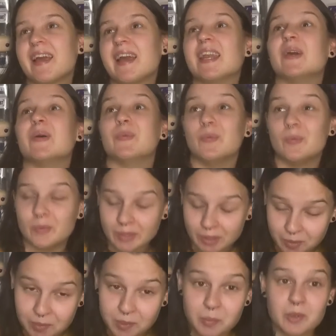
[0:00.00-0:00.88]
And I
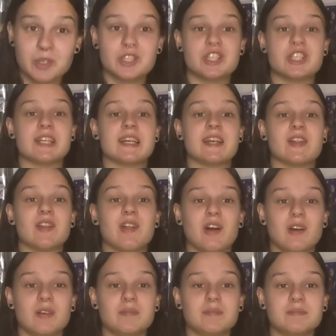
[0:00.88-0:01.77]
will be watching it a
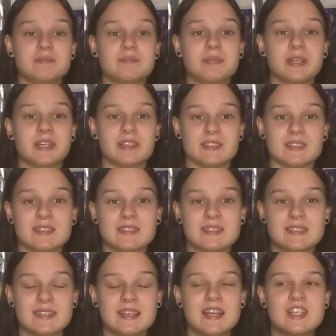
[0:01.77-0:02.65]
lot
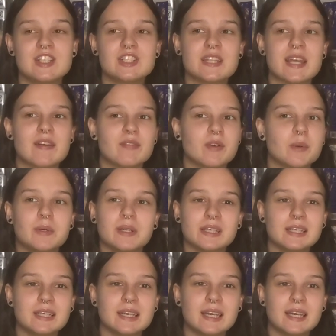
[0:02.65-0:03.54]
because just
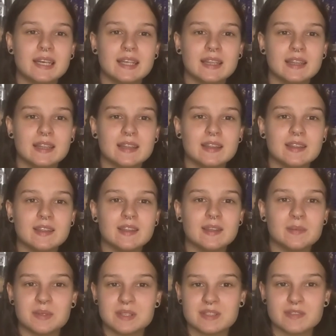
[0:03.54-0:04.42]
everyone in
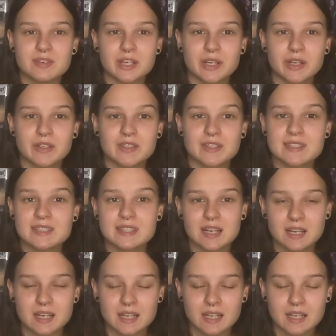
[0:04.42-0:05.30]
the music video is
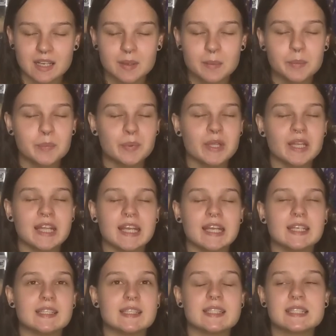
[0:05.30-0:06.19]
stunning.
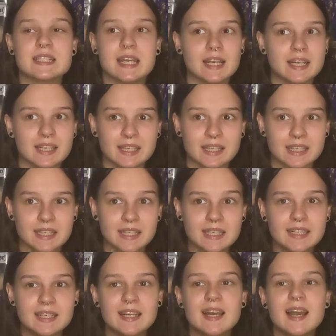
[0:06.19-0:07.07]
Billie is stunning.